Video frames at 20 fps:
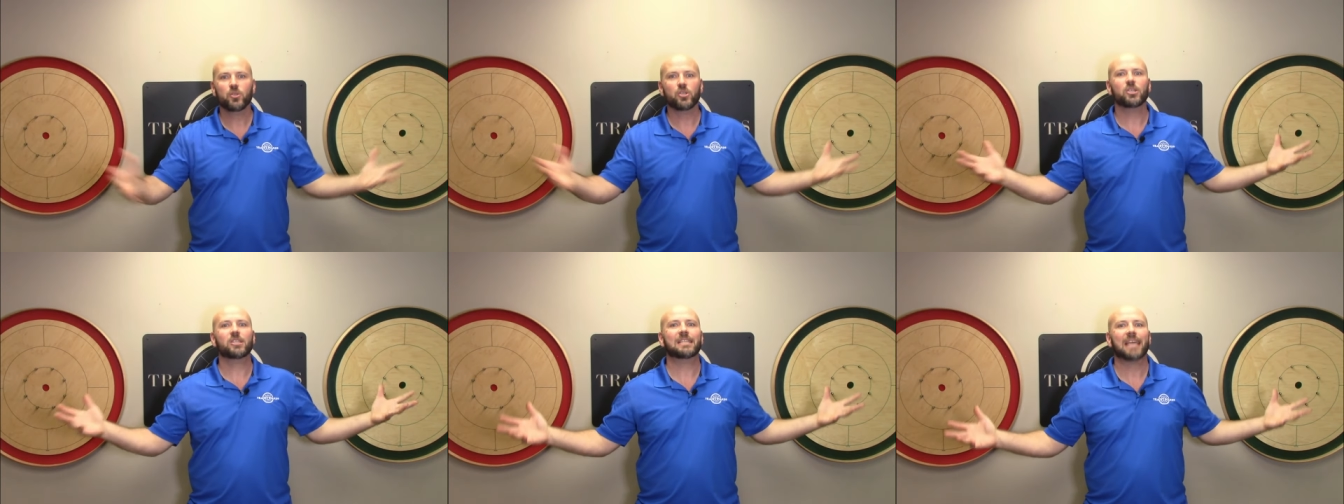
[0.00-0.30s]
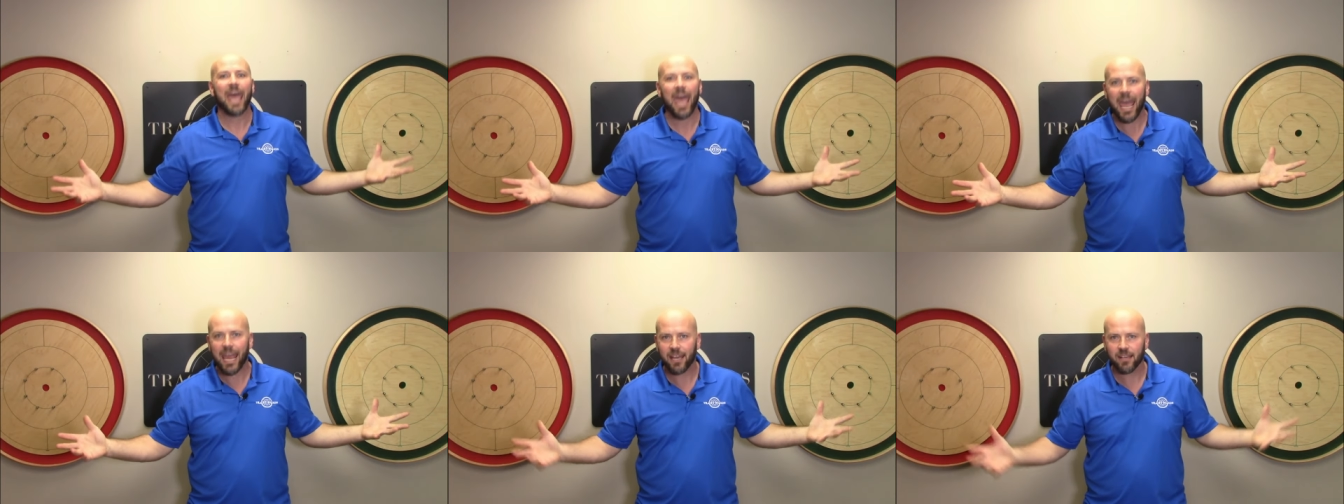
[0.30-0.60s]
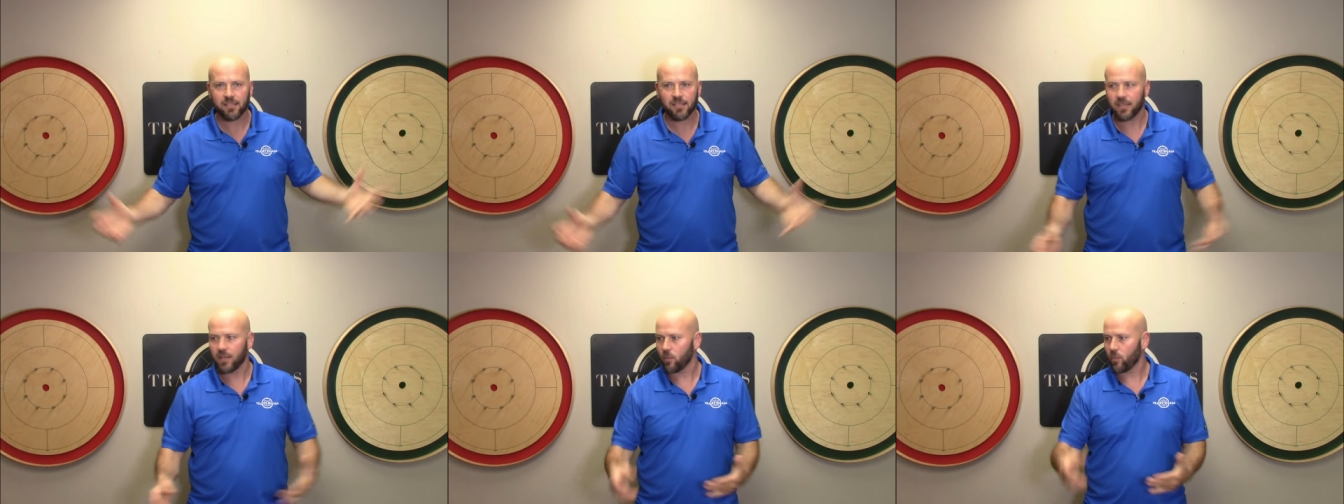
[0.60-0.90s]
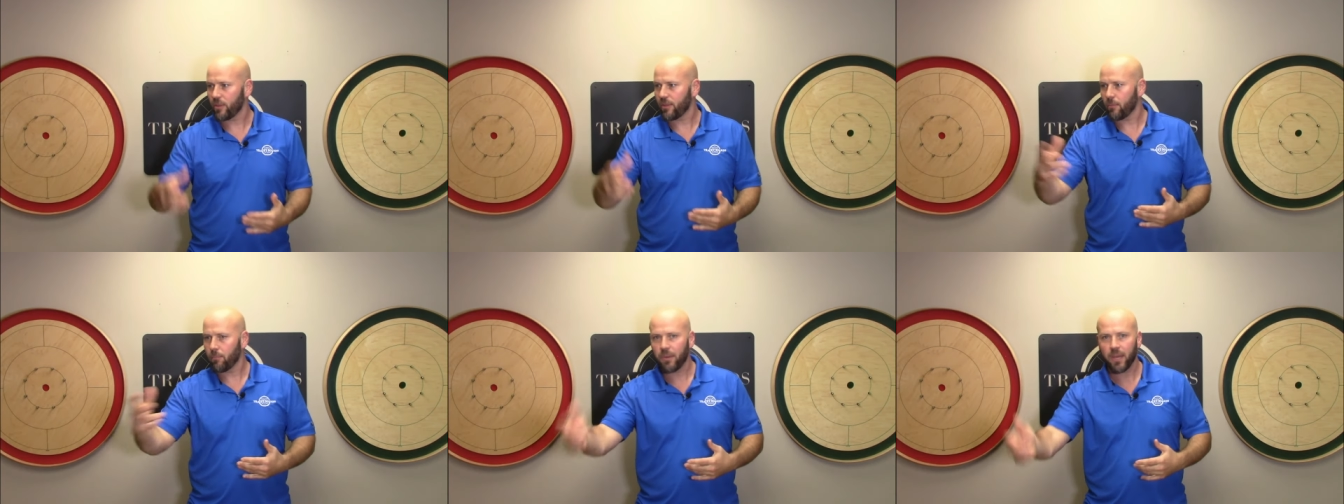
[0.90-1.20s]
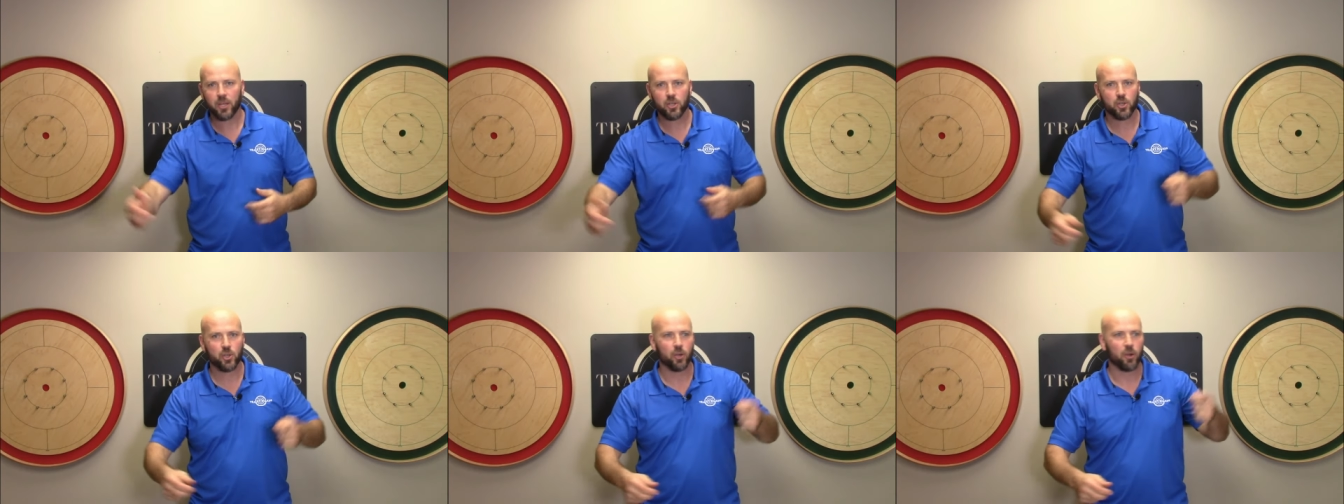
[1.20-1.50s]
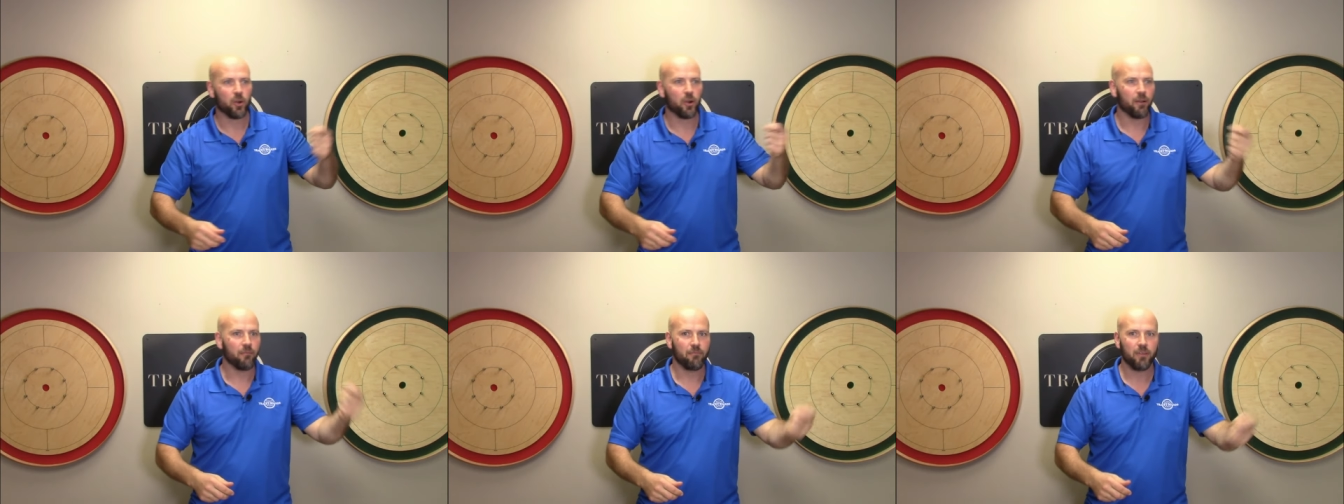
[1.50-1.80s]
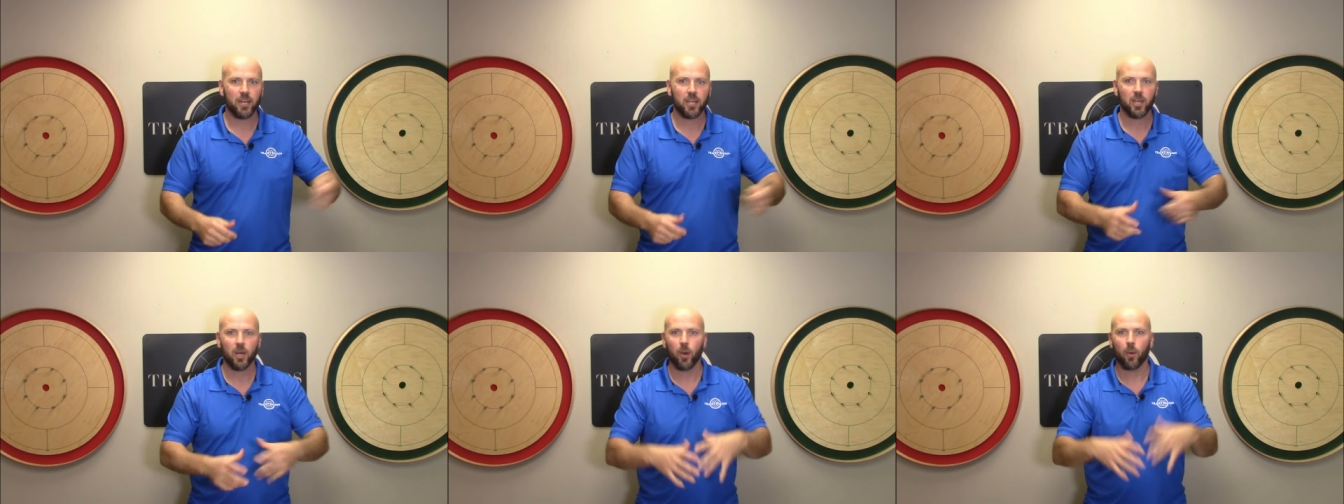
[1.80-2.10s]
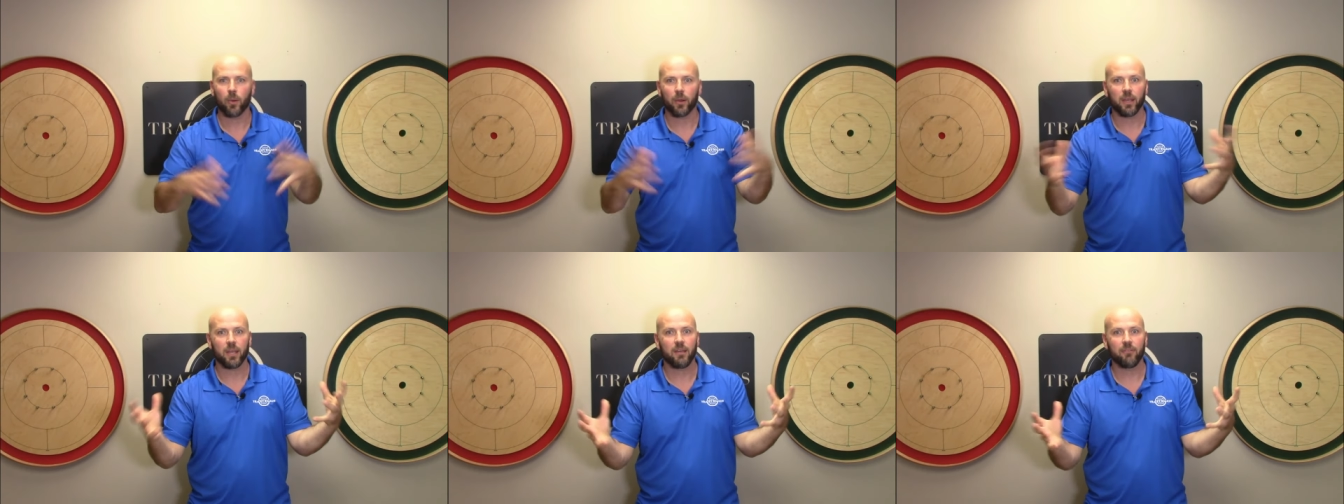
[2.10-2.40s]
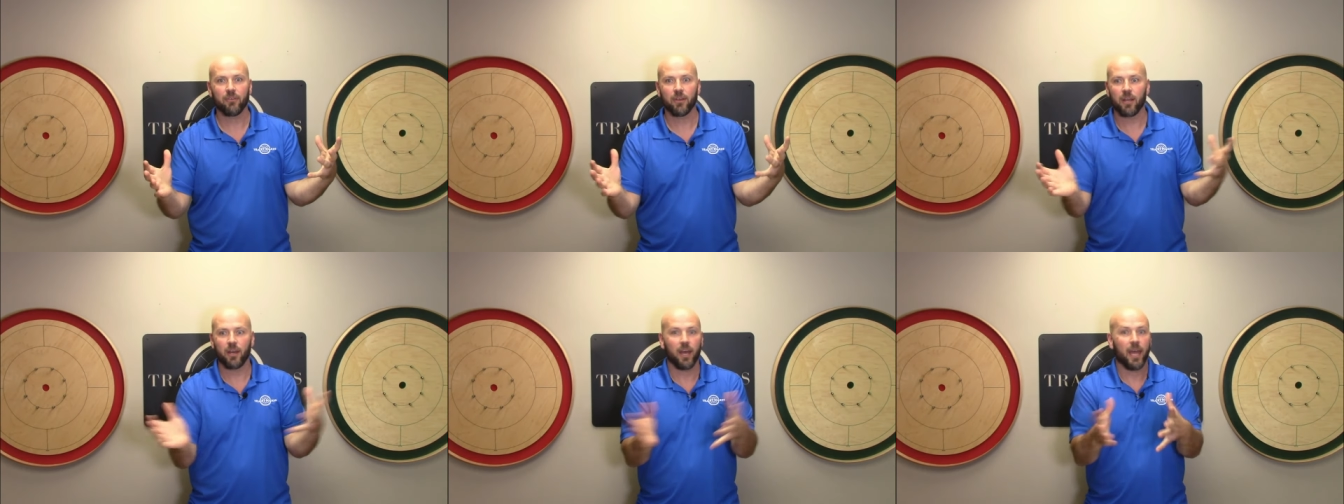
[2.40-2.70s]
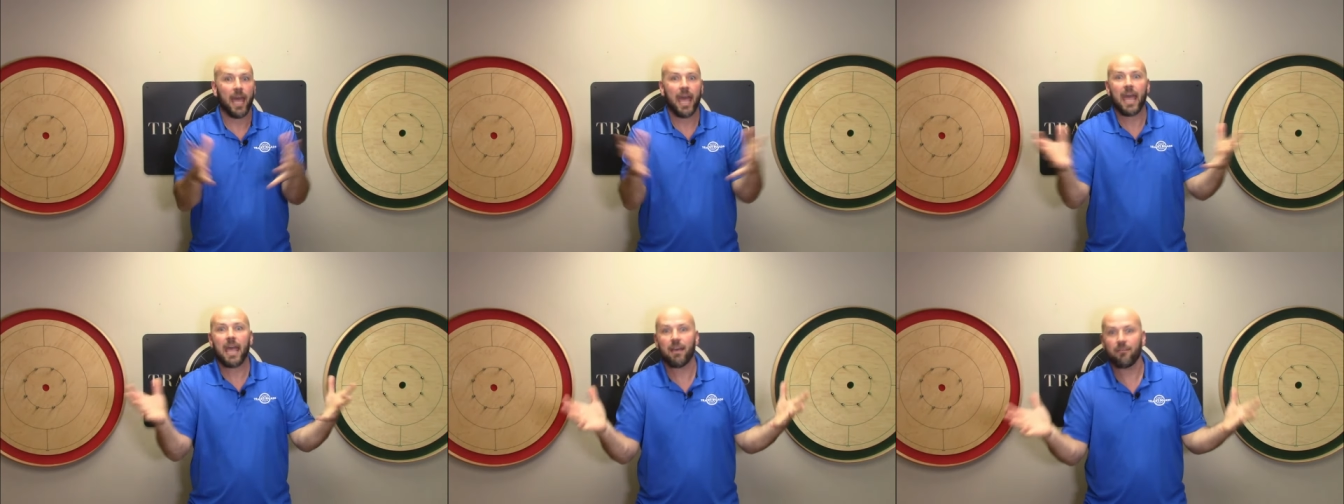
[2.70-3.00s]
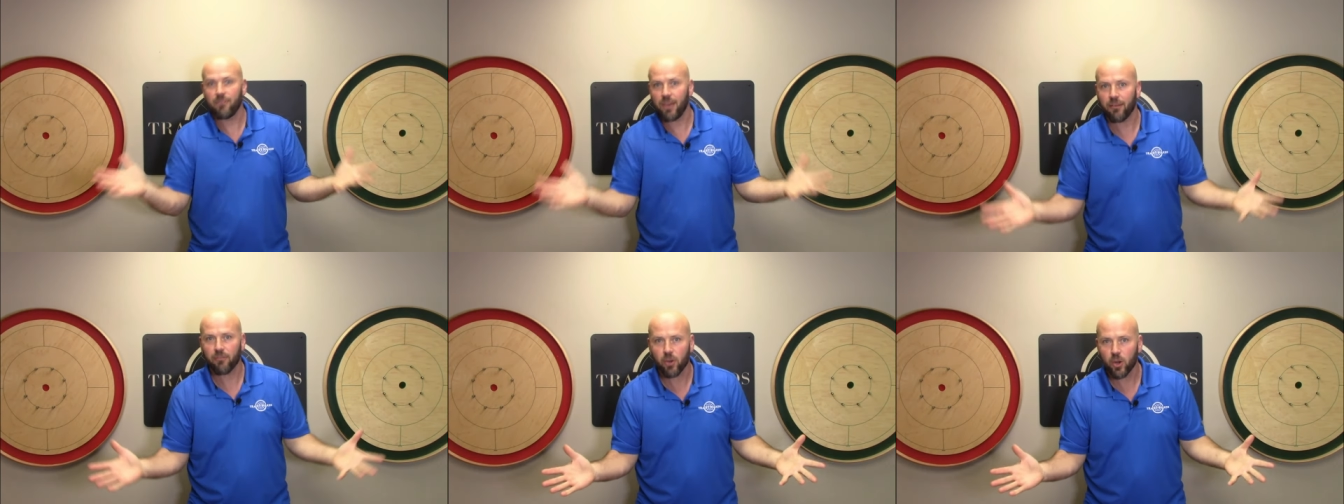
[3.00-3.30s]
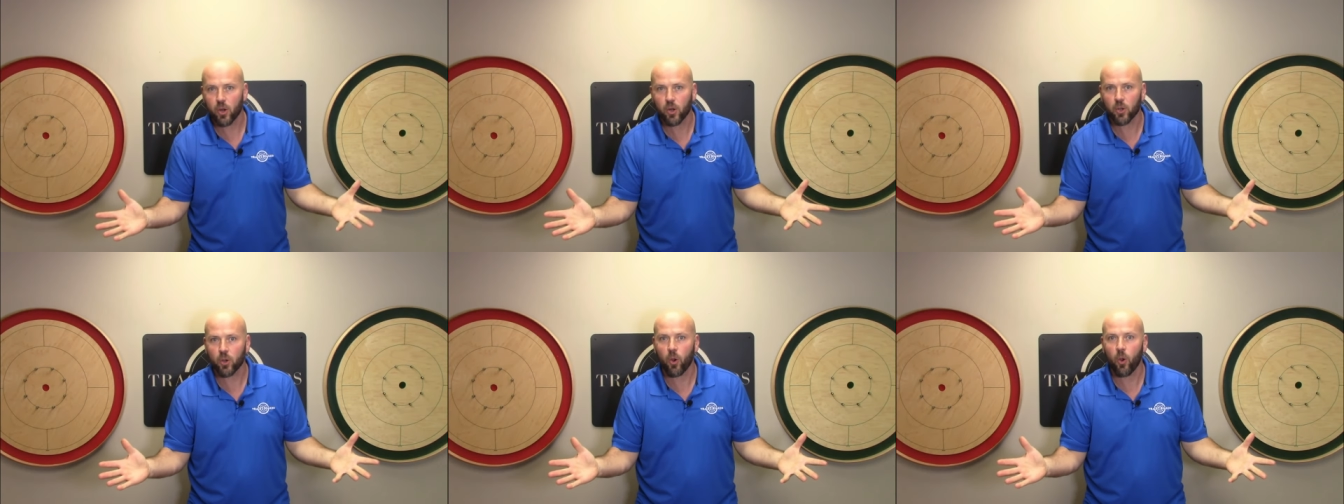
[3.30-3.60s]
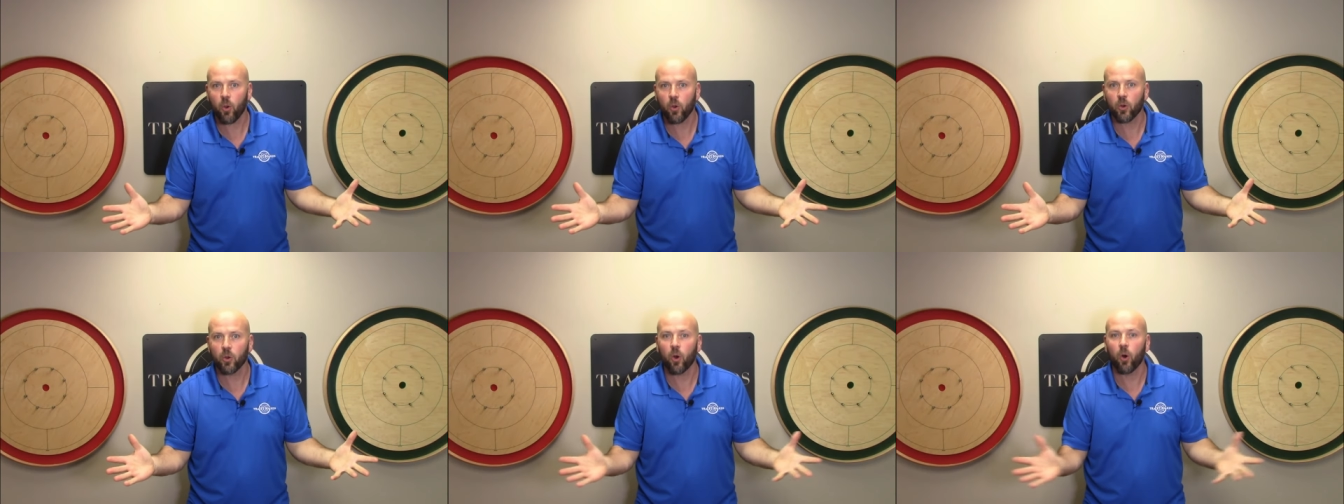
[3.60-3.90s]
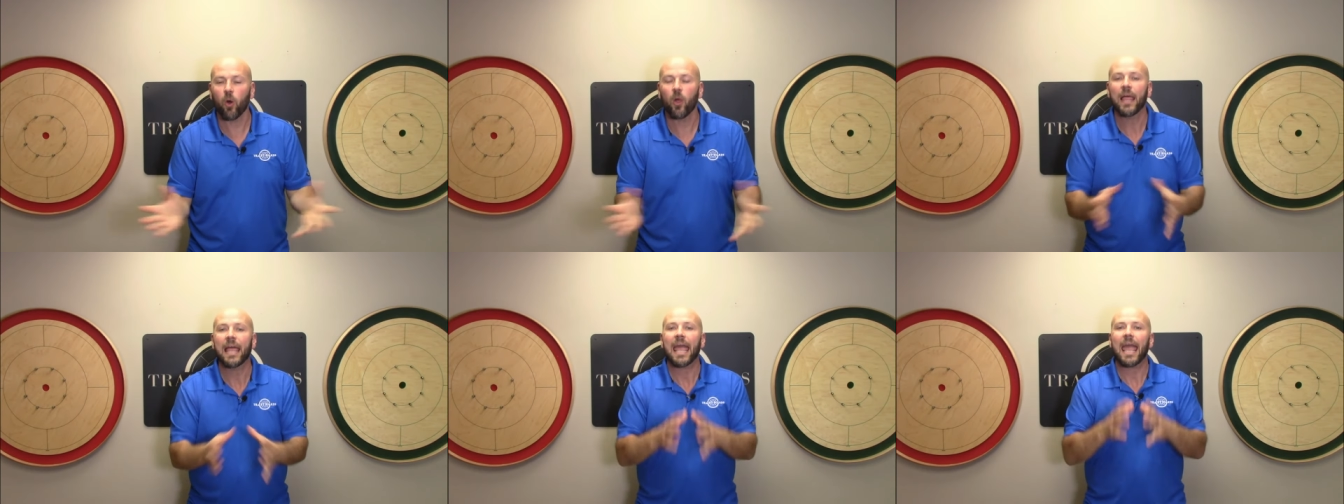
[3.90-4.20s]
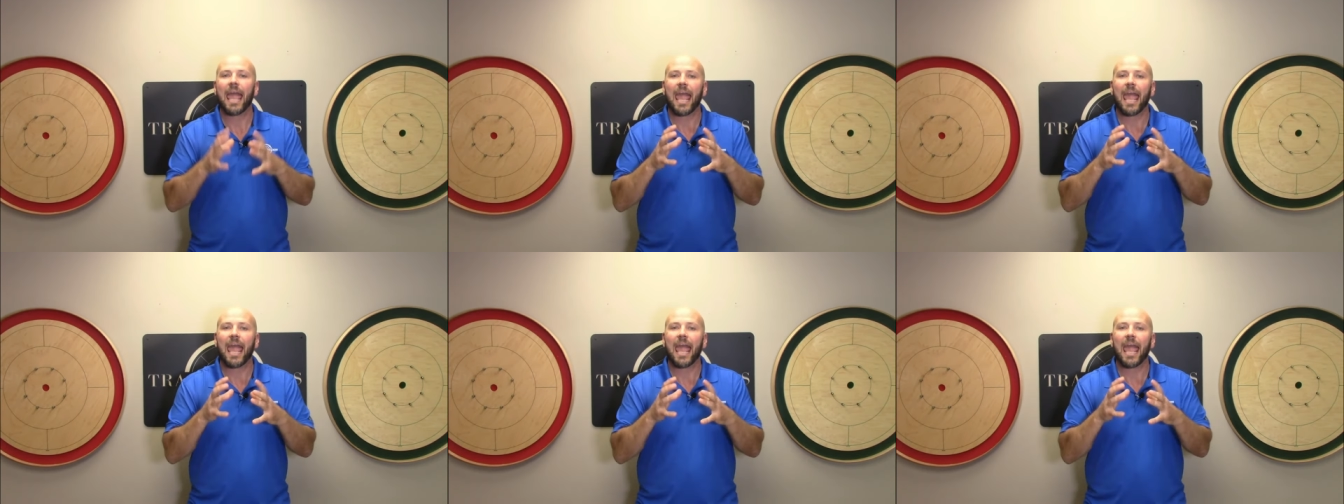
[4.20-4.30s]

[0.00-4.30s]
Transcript: just tag us in it with a picture or a video or even a, hey, have you ever heard of crokinole?